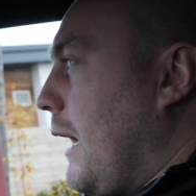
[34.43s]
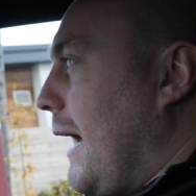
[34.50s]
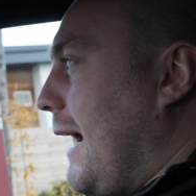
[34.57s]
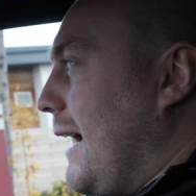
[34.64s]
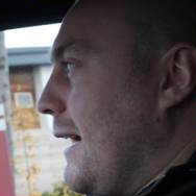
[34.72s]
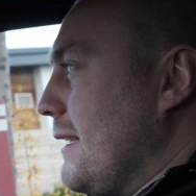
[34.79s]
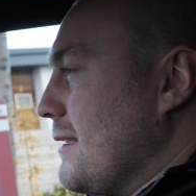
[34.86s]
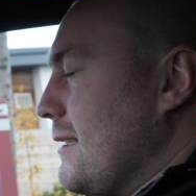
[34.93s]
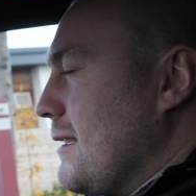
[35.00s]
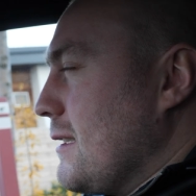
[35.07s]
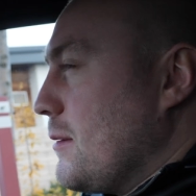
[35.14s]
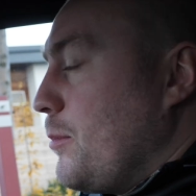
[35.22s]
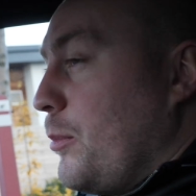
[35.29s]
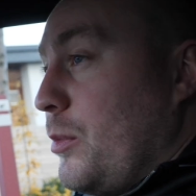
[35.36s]

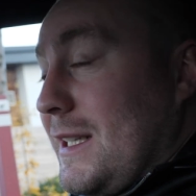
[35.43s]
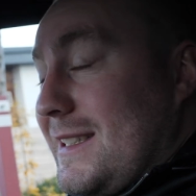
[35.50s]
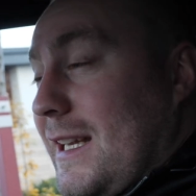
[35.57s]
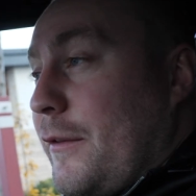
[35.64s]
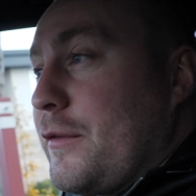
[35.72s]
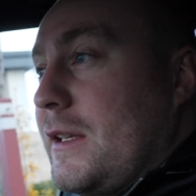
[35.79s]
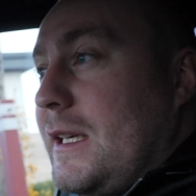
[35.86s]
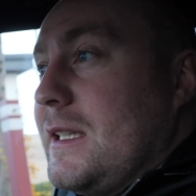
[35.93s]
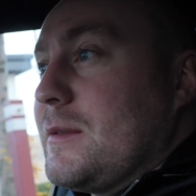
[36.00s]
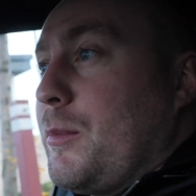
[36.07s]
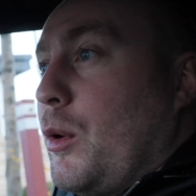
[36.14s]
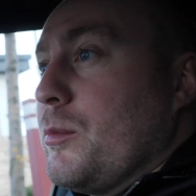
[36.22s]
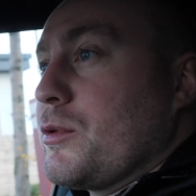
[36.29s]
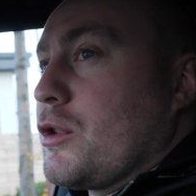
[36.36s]
and it definitely needs
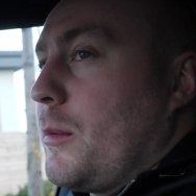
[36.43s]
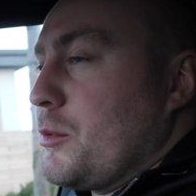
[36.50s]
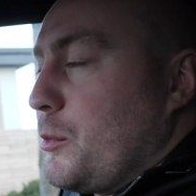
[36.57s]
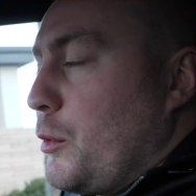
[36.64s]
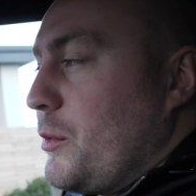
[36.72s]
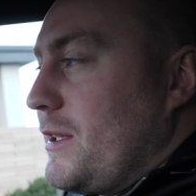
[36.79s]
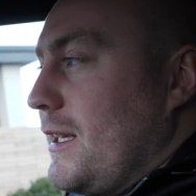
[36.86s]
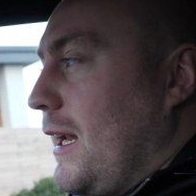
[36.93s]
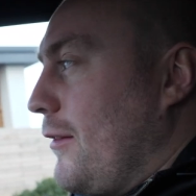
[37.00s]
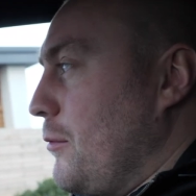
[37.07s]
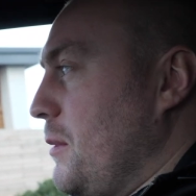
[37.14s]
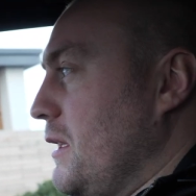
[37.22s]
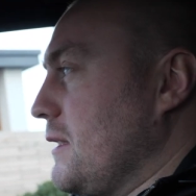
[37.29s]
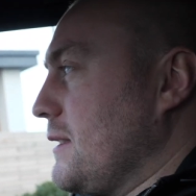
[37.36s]
bump stops, but we didn't have
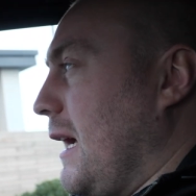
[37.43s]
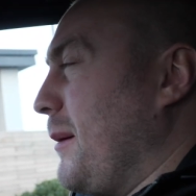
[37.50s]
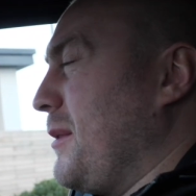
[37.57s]
them at the time,